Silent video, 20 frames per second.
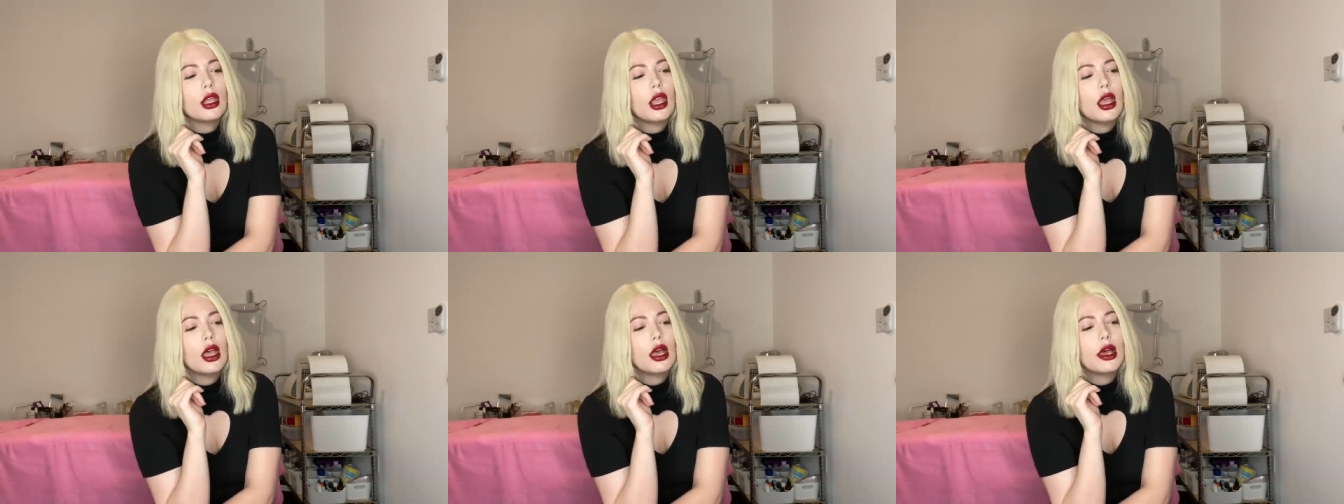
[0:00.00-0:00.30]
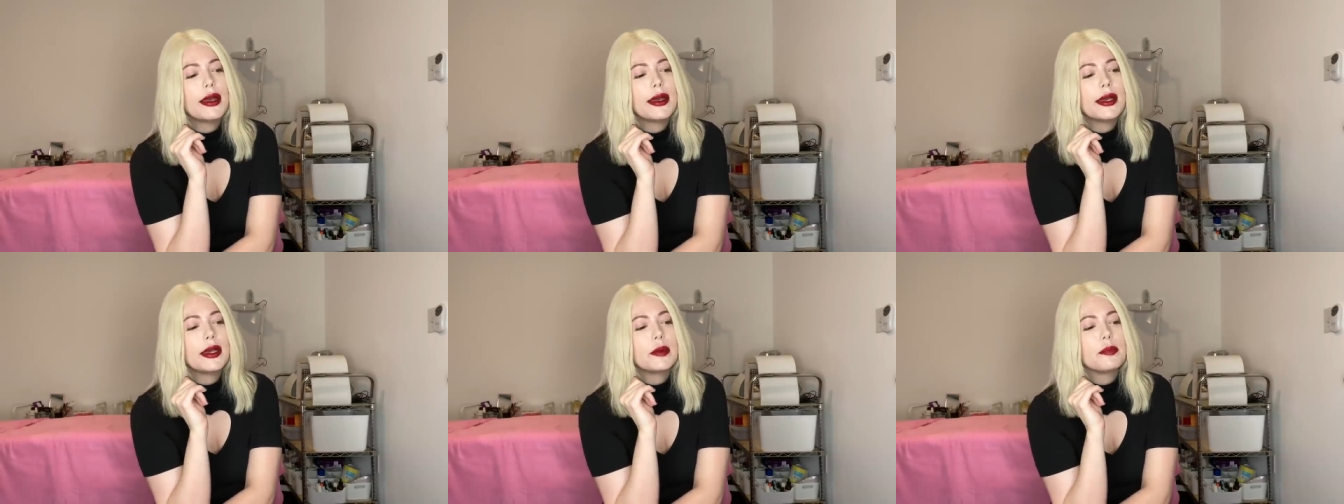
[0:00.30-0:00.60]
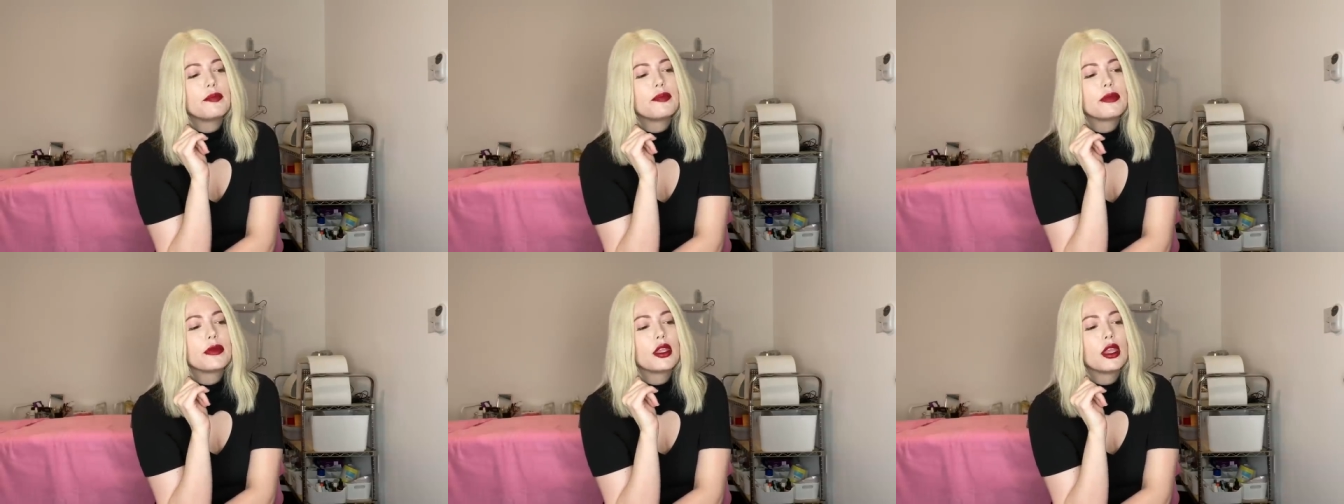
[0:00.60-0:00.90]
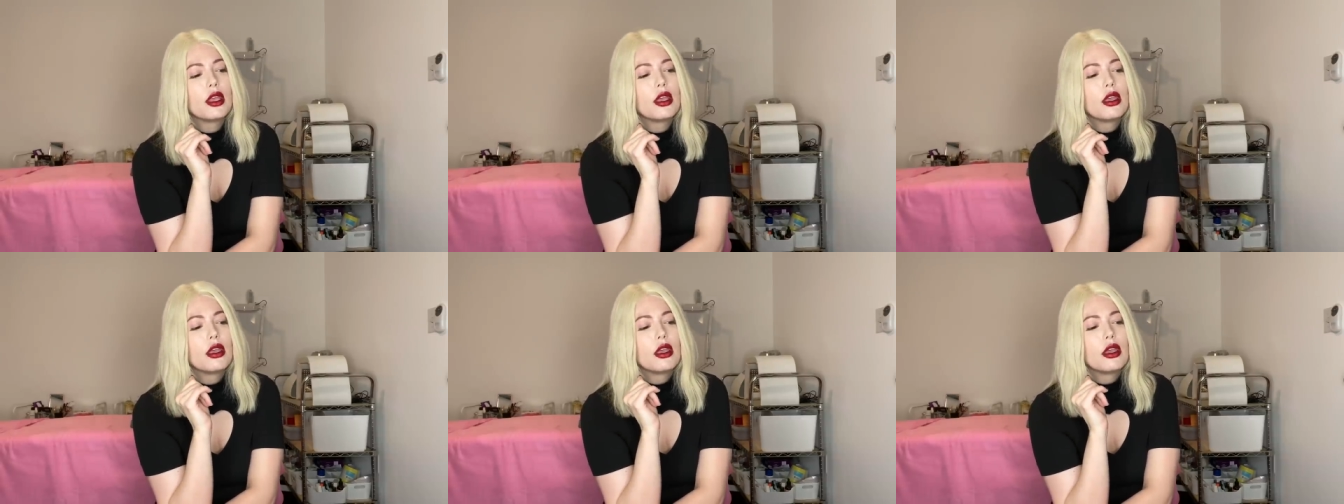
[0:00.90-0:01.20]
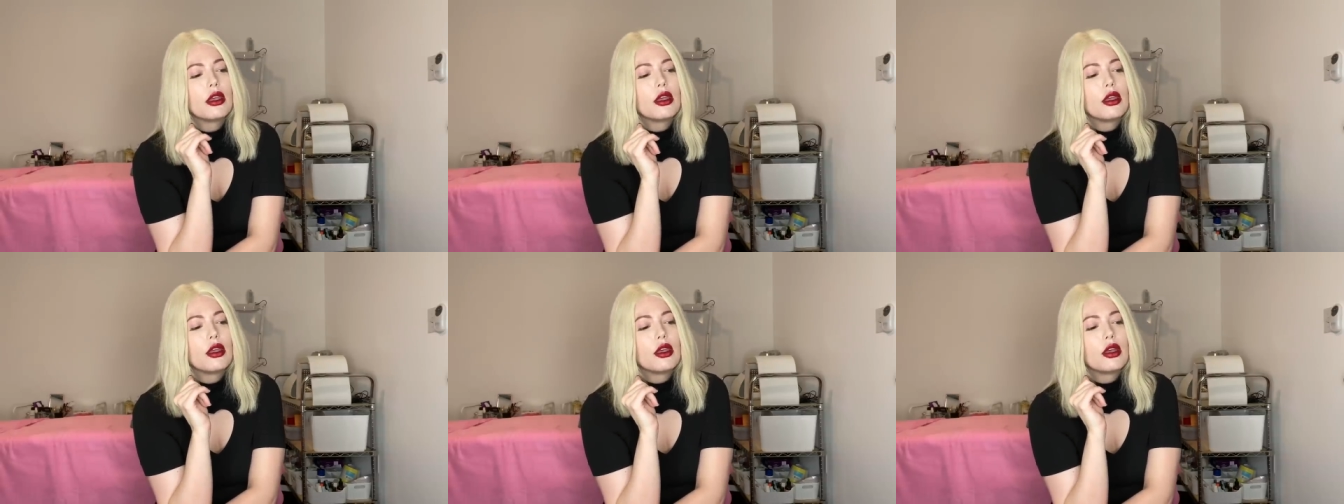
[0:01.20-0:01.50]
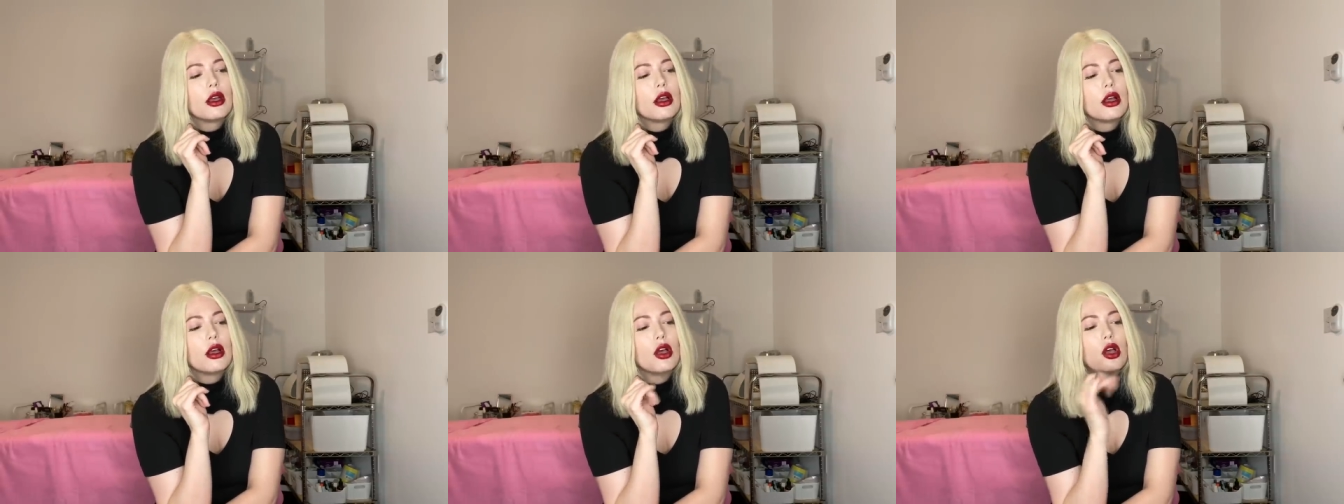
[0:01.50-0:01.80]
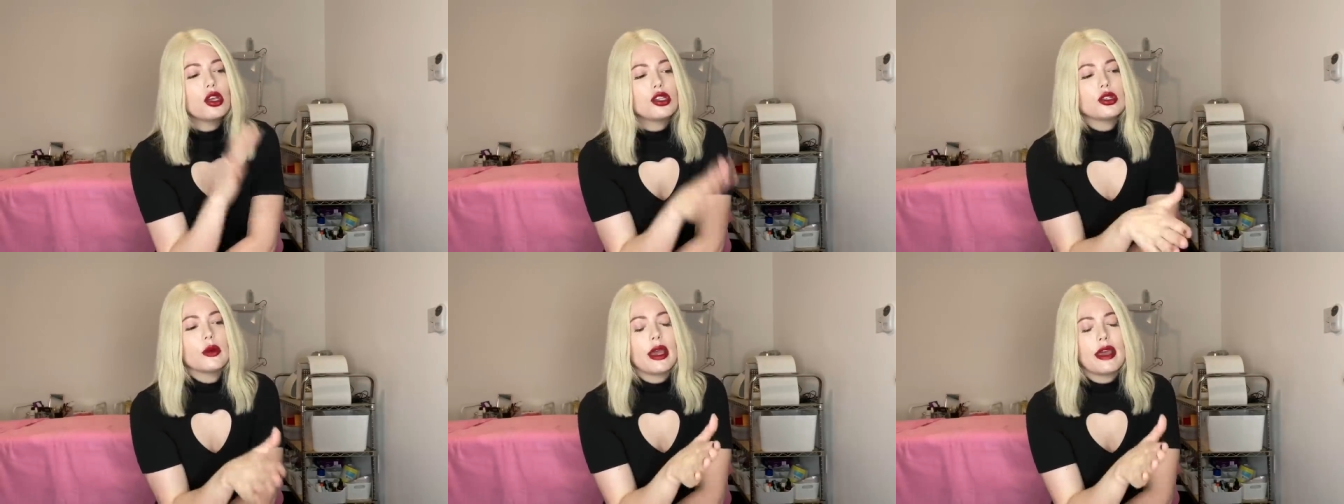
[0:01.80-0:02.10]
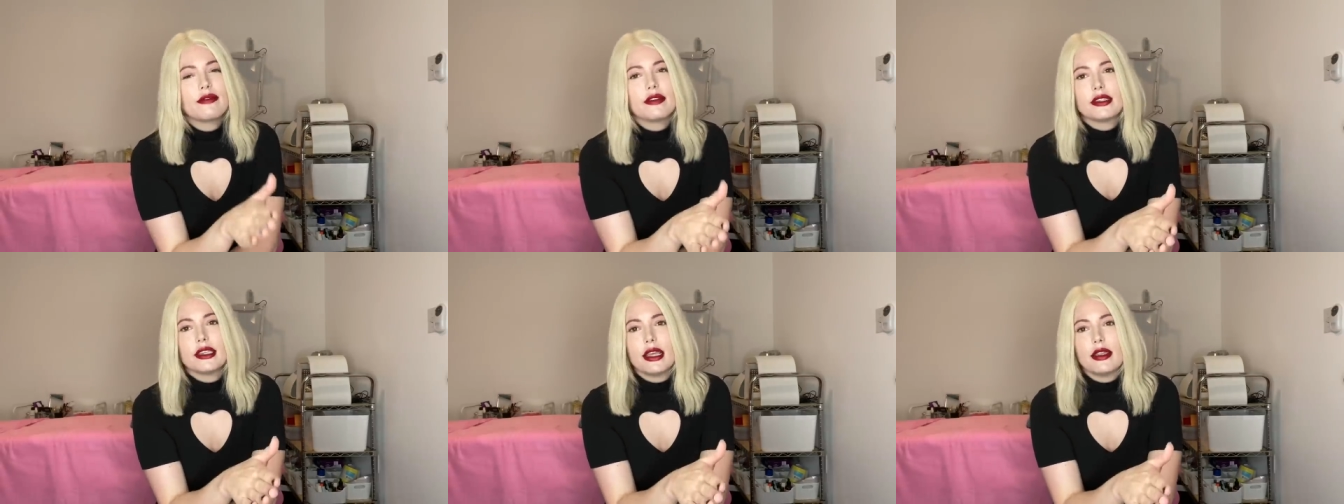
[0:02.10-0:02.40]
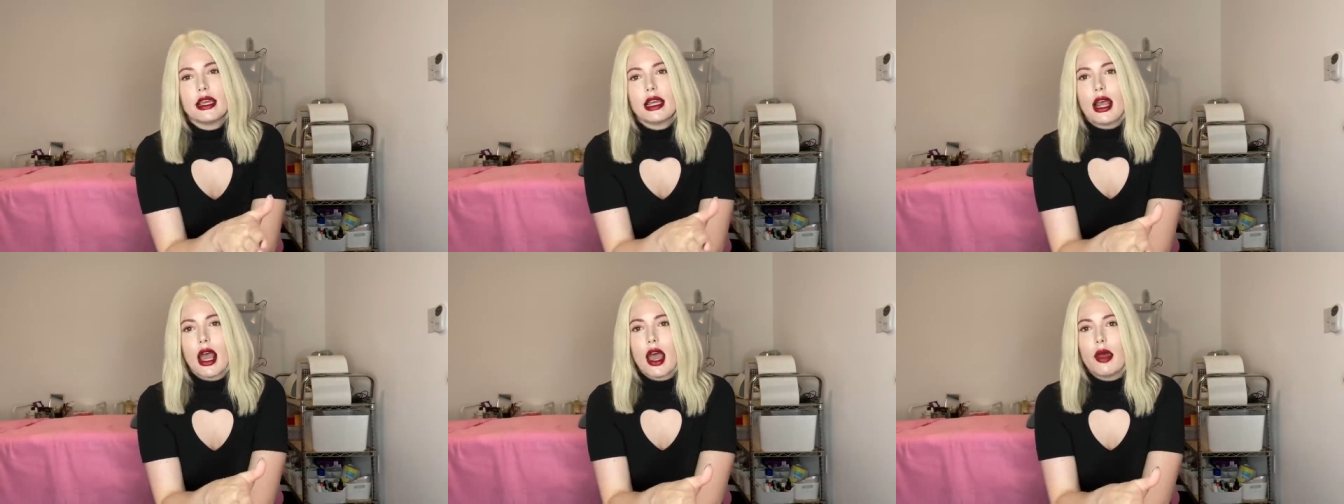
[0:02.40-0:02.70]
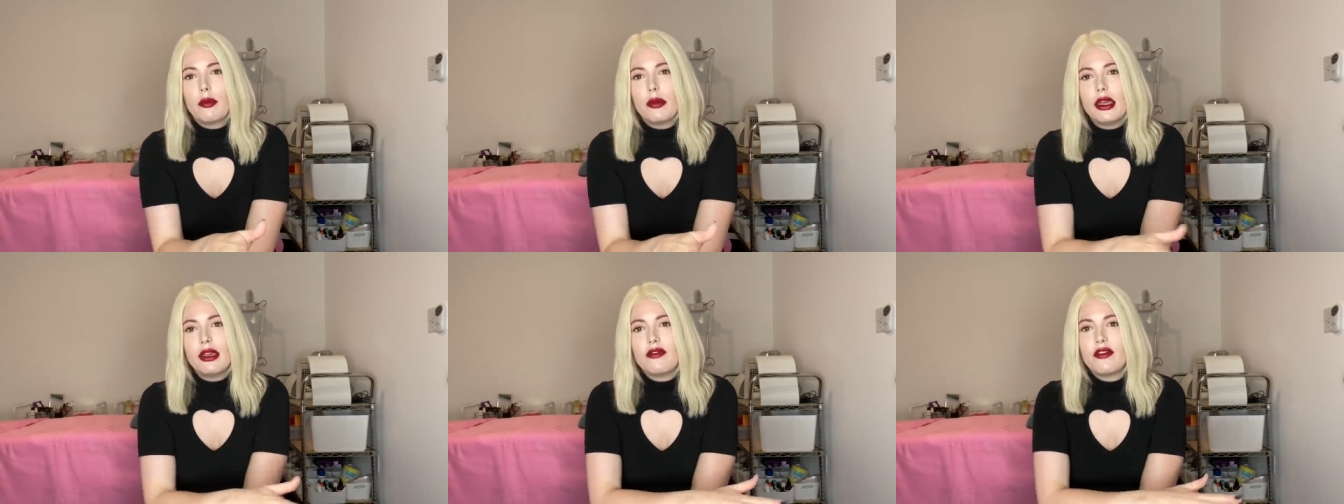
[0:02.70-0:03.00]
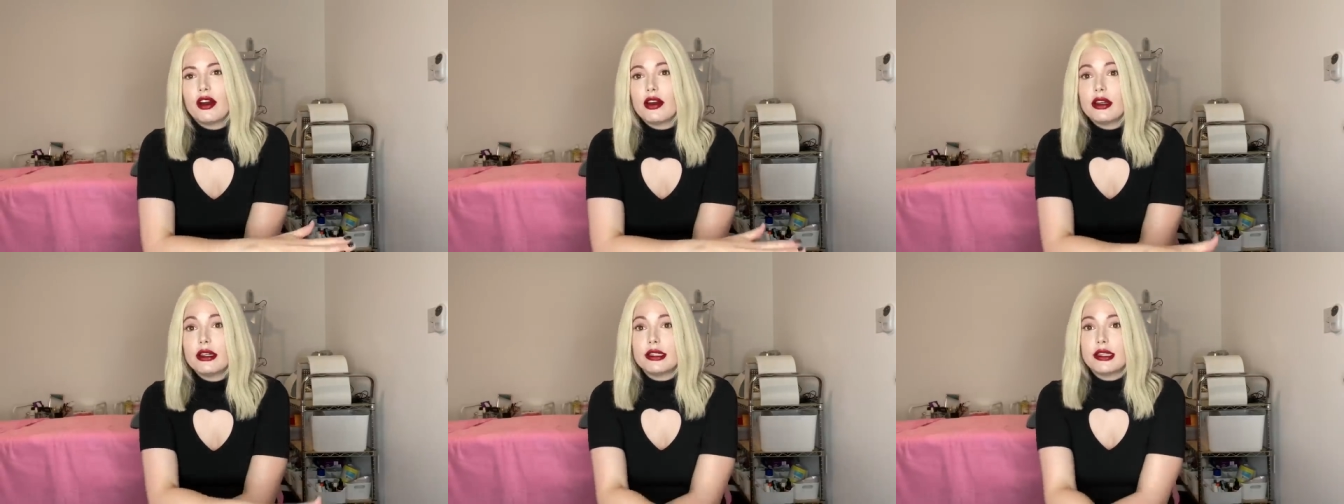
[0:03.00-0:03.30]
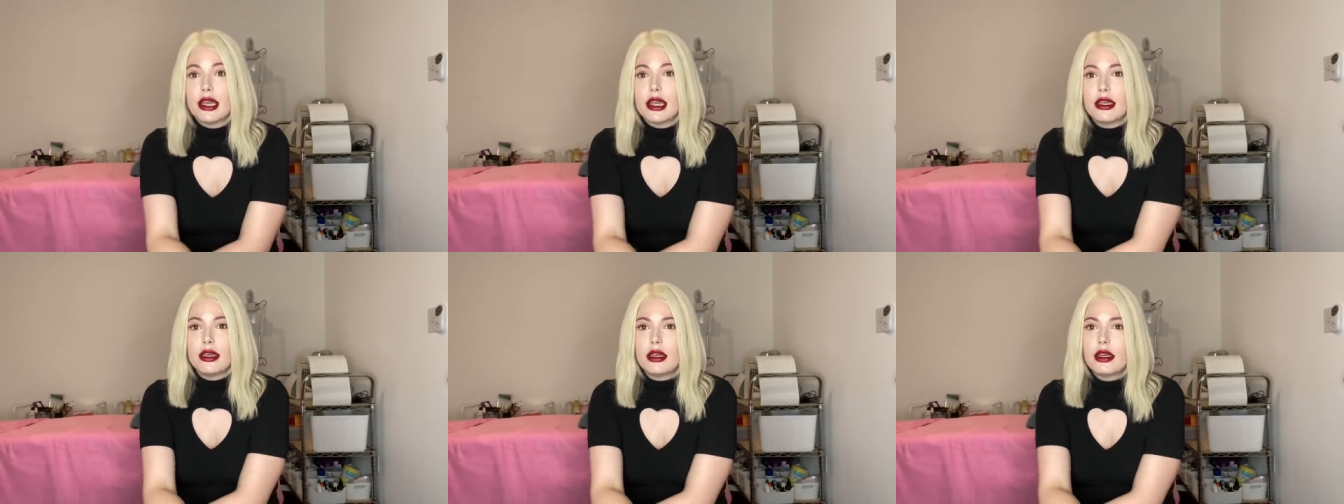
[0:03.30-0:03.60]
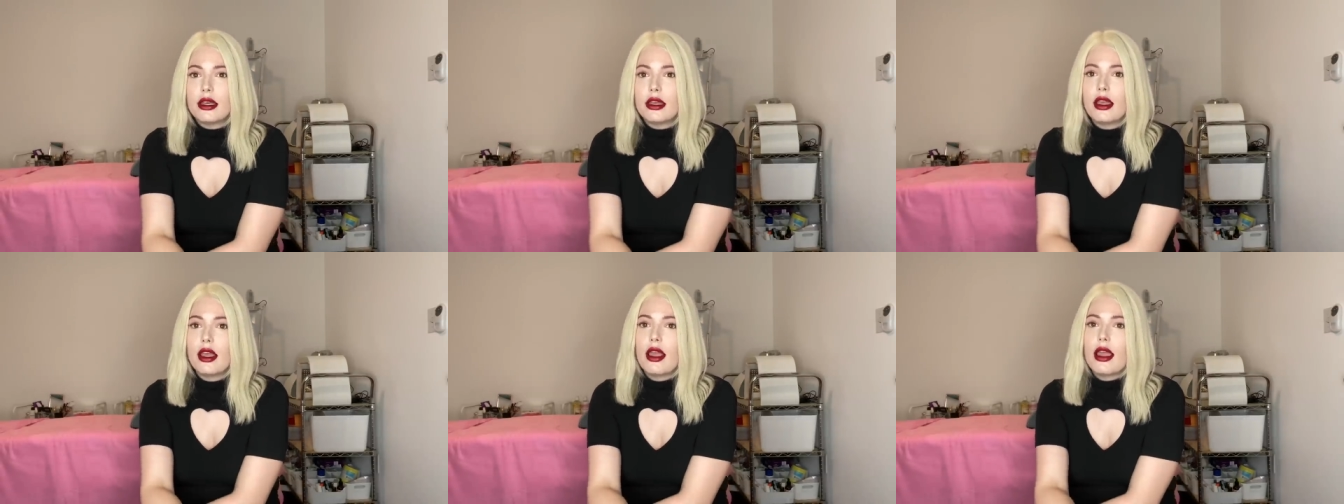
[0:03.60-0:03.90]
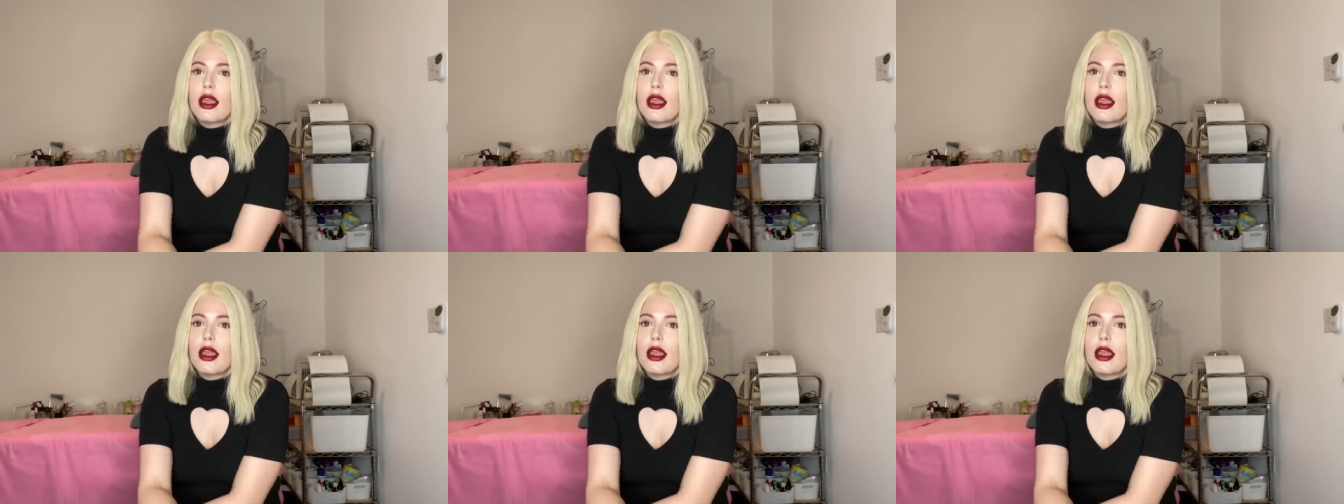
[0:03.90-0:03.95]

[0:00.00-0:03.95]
um also i have to say that i'm like very psychic